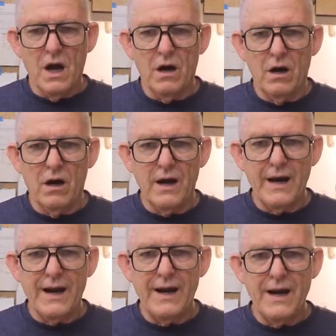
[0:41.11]
Uh,
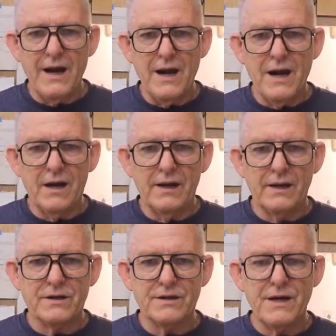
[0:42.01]
an
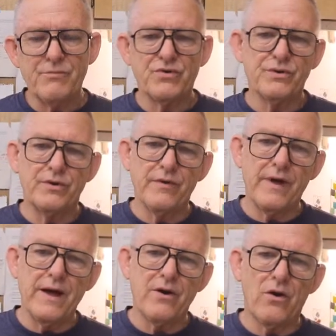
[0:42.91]
exception to
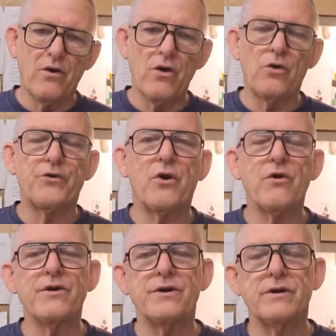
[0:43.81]
that or an
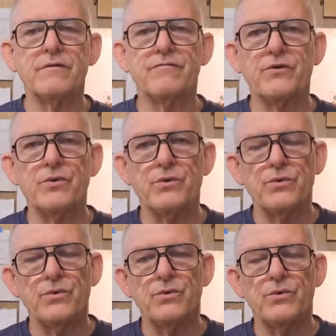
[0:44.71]
alternative
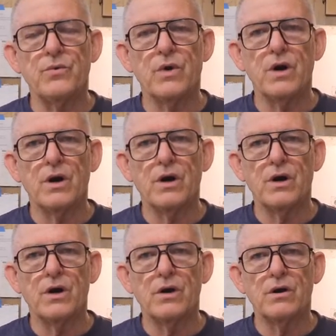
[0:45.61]
to
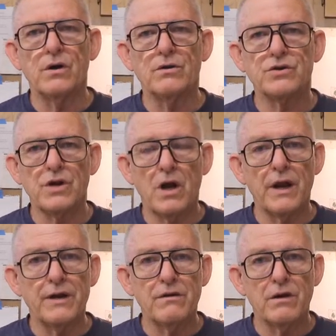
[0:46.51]
uh,
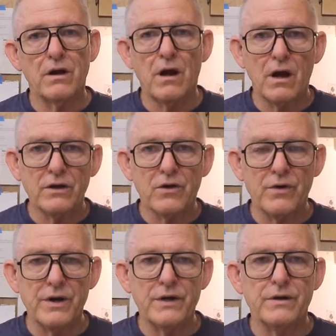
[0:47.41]
solid
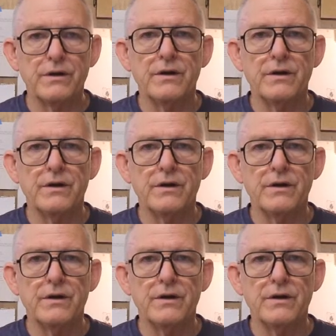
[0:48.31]
concrete